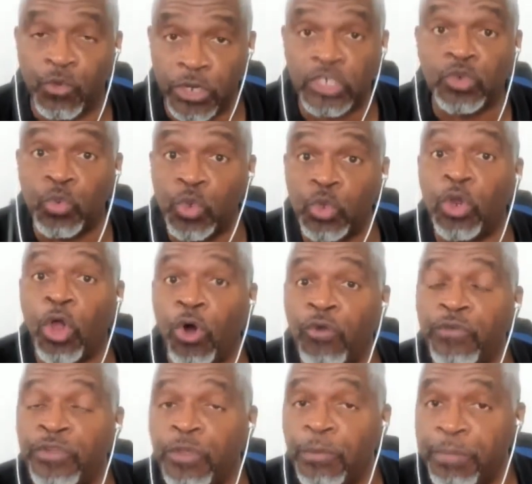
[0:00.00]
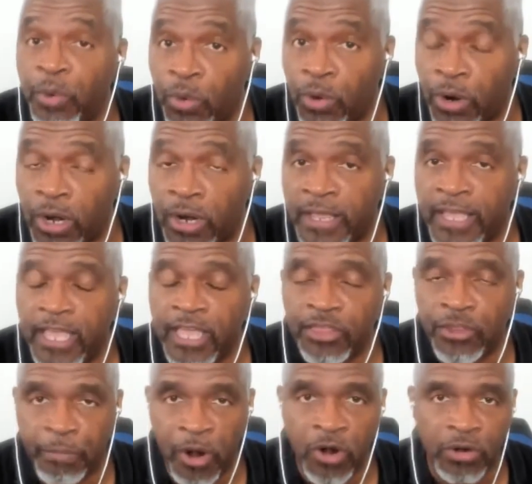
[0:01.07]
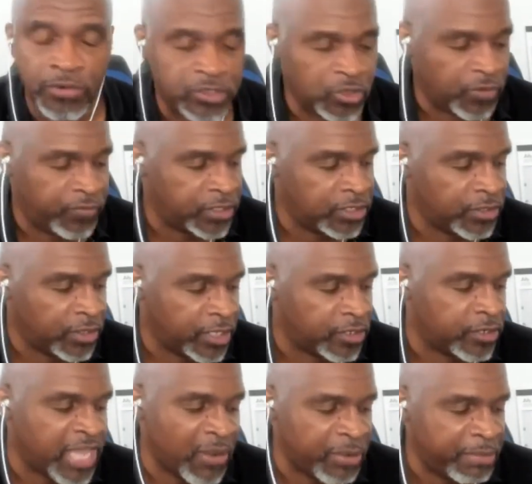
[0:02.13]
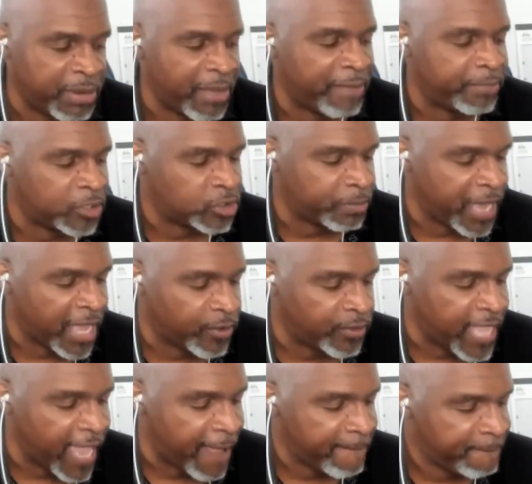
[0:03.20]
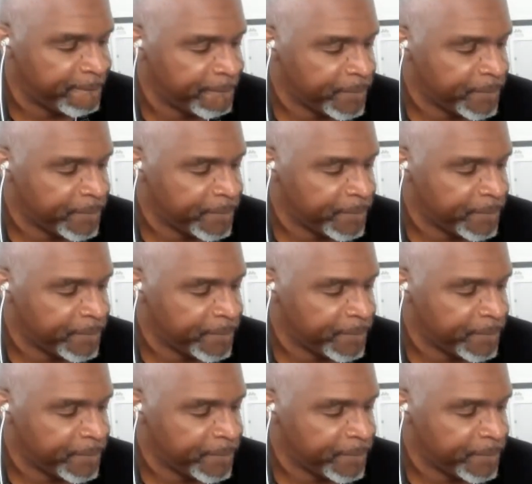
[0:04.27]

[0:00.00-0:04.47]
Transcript: The rich rule over the poor, and the borrower is servant to the lender. That would be my pushback on that.